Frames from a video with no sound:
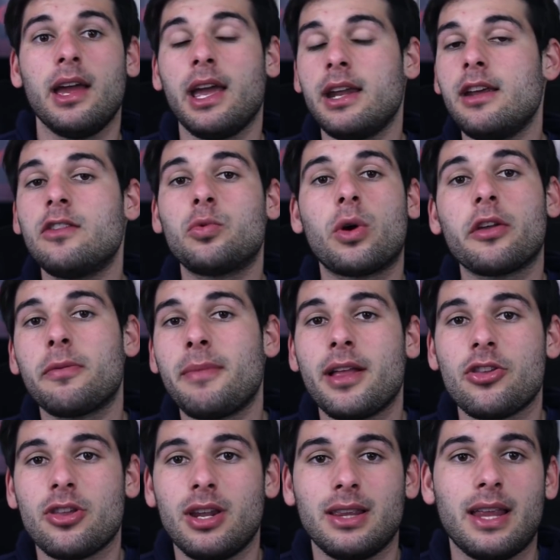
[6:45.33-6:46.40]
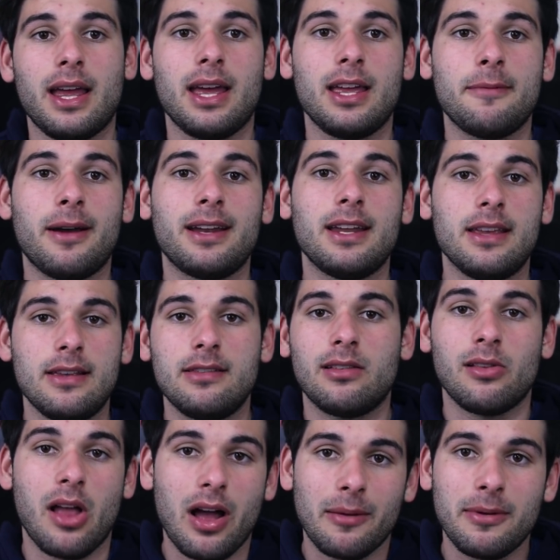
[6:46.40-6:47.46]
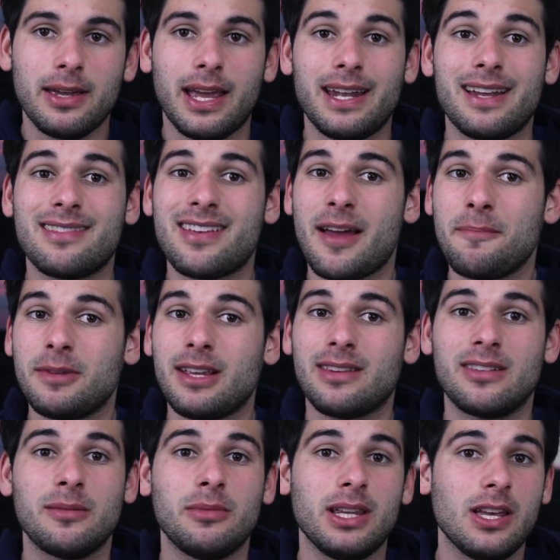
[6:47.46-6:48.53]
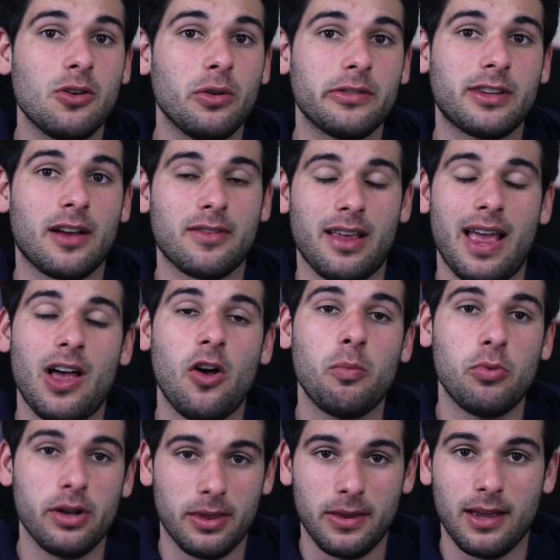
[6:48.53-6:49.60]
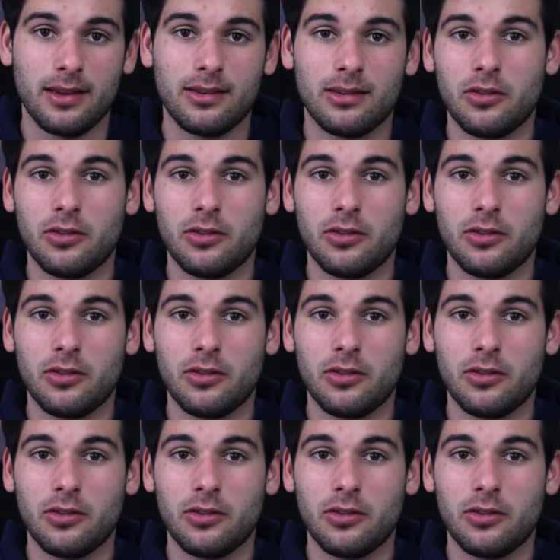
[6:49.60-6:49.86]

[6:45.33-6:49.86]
It is worth mentioning that Abine is lobbying and attempting some legal stuff to help with this,